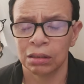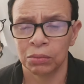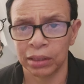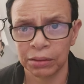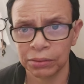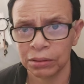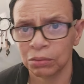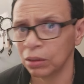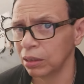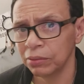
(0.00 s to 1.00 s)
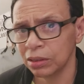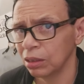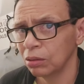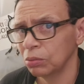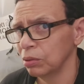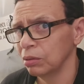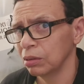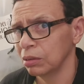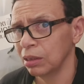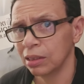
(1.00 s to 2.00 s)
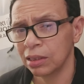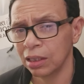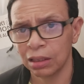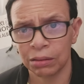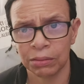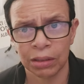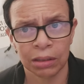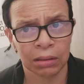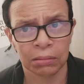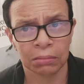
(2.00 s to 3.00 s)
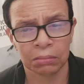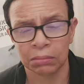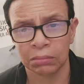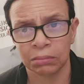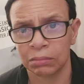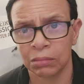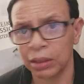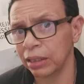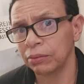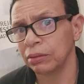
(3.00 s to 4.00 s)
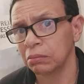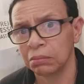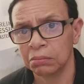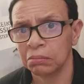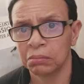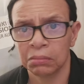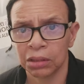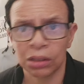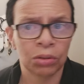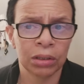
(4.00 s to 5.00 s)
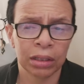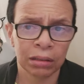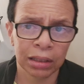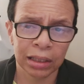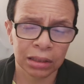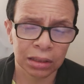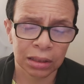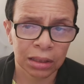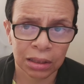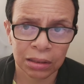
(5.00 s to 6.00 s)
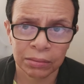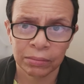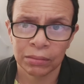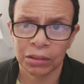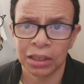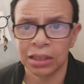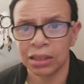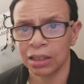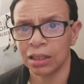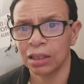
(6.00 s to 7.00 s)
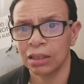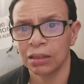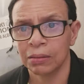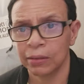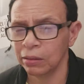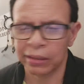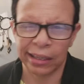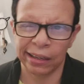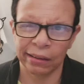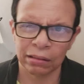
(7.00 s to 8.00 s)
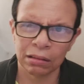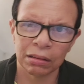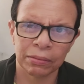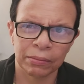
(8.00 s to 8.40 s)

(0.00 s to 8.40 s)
Whatever. Whatever is not a good word. That's negative. Whatever. They couldn't care less when they say that. They don't care.